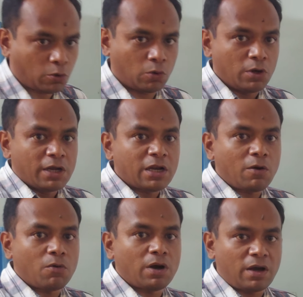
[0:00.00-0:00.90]
toe.
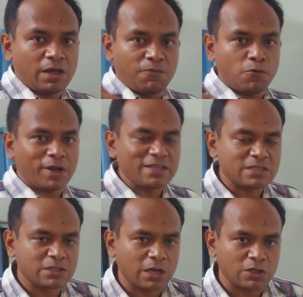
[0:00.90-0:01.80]
Now if you can
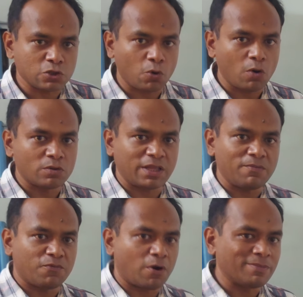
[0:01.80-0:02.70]
show
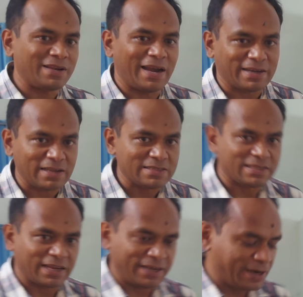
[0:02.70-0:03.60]
them from the lateral
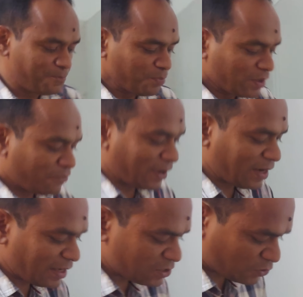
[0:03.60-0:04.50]
side, when
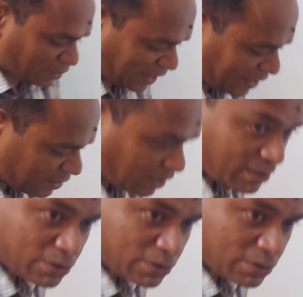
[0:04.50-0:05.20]
I strike the